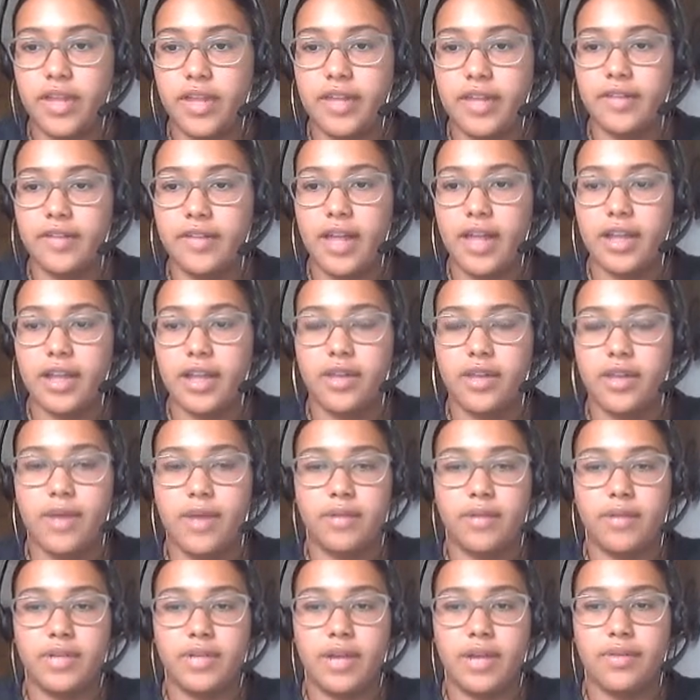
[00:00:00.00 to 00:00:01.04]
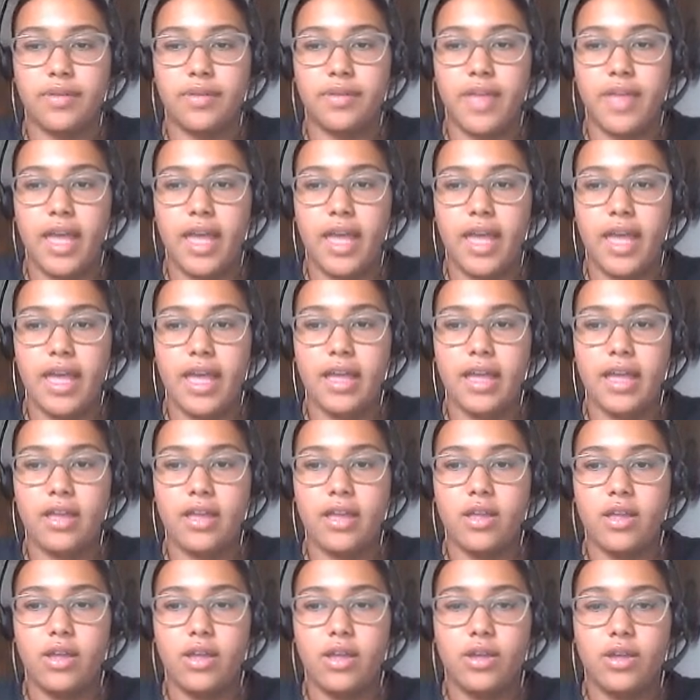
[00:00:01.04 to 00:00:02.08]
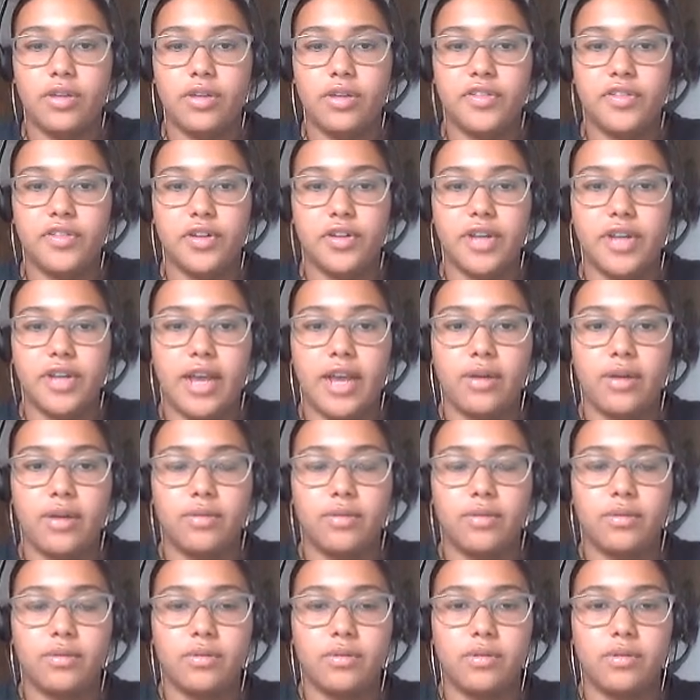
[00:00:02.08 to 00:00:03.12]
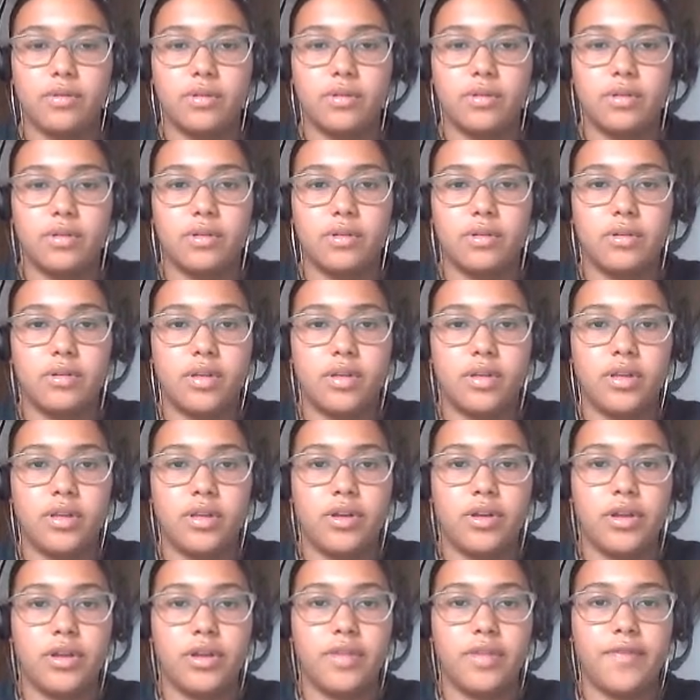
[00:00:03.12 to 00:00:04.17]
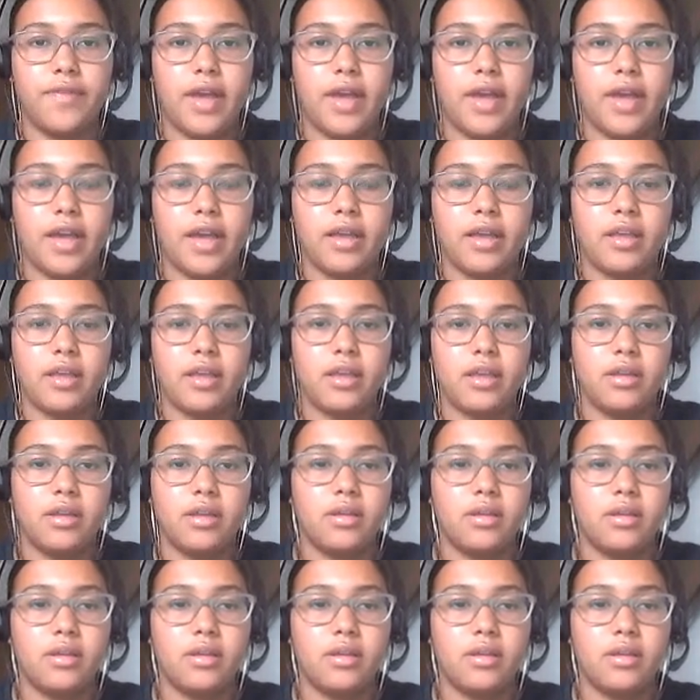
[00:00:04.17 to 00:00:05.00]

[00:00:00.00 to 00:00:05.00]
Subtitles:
is hanging around down there. So now, if I